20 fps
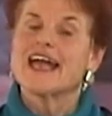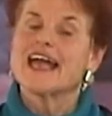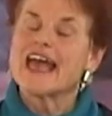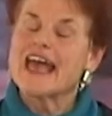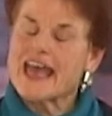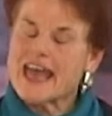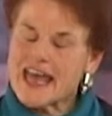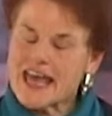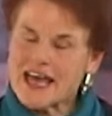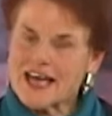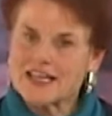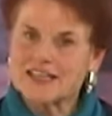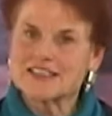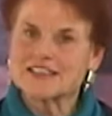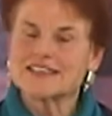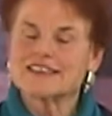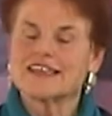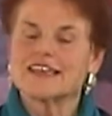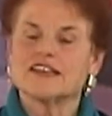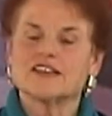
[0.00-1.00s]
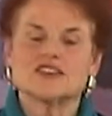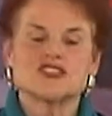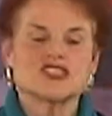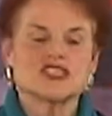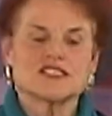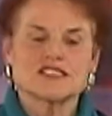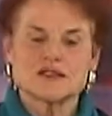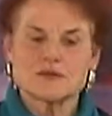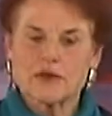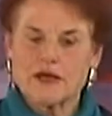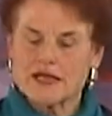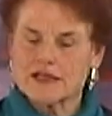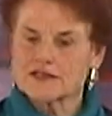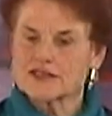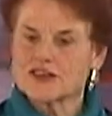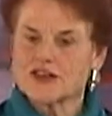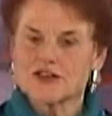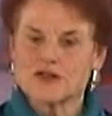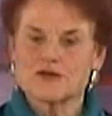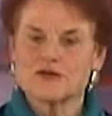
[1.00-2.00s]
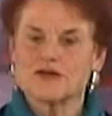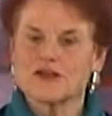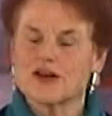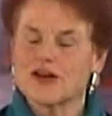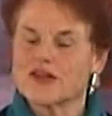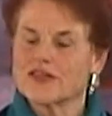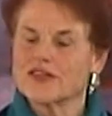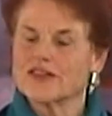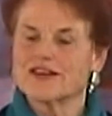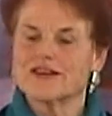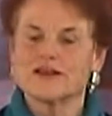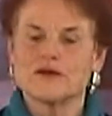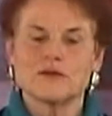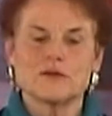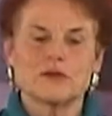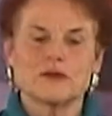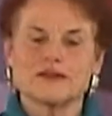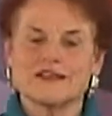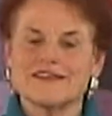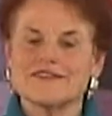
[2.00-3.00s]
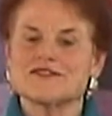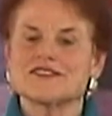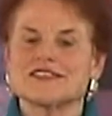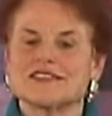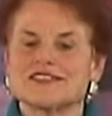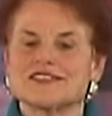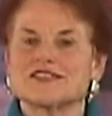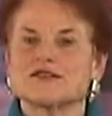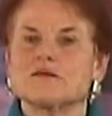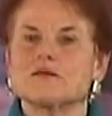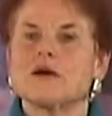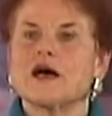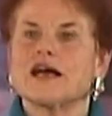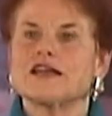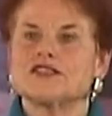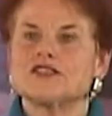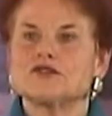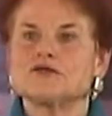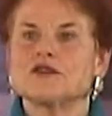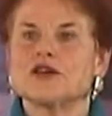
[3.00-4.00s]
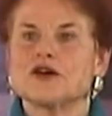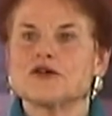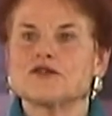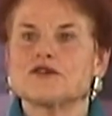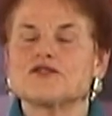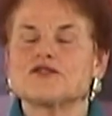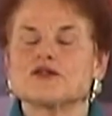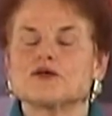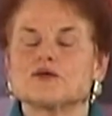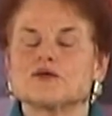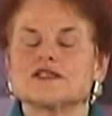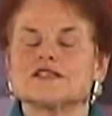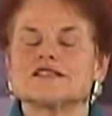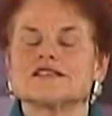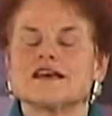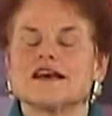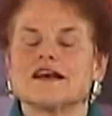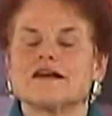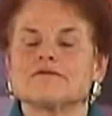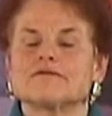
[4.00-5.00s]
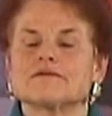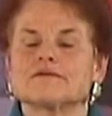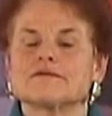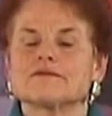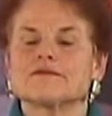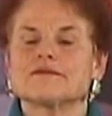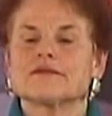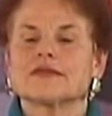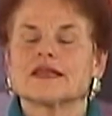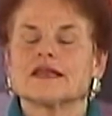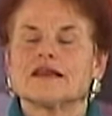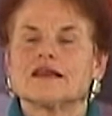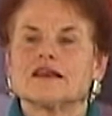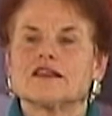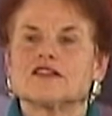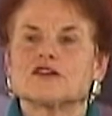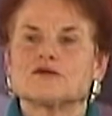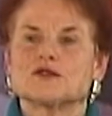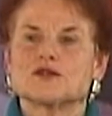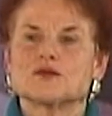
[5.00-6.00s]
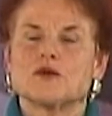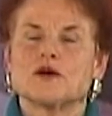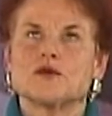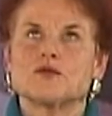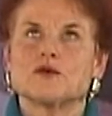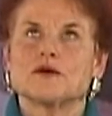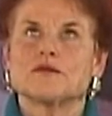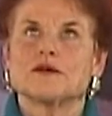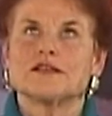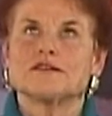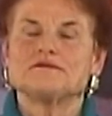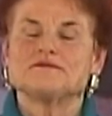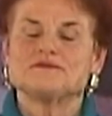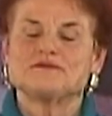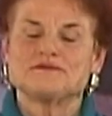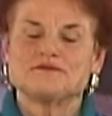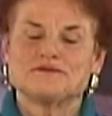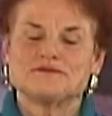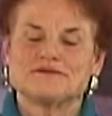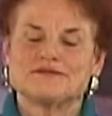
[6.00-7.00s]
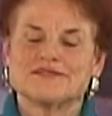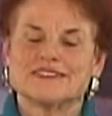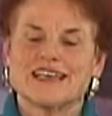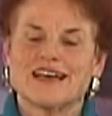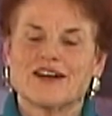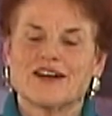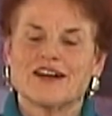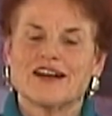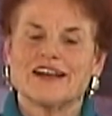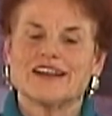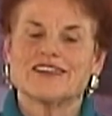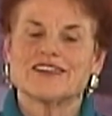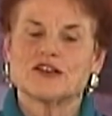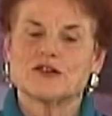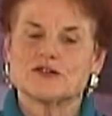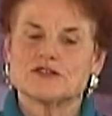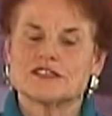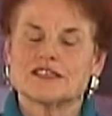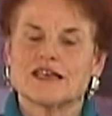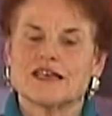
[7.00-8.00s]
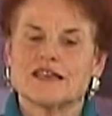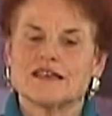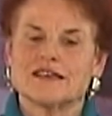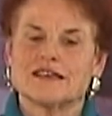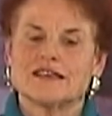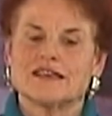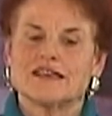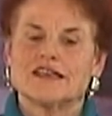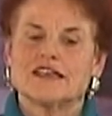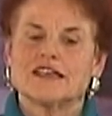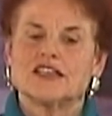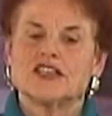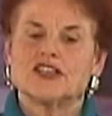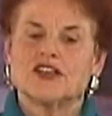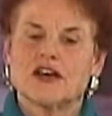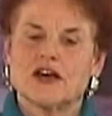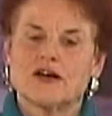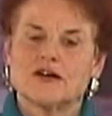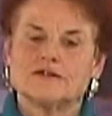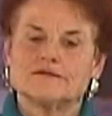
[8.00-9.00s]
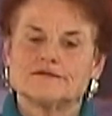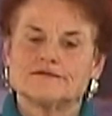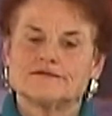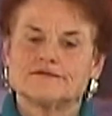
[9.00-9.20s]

And it just depends on the on the belief system. I do know that there was um, there was one woman or, uh, who said, you know,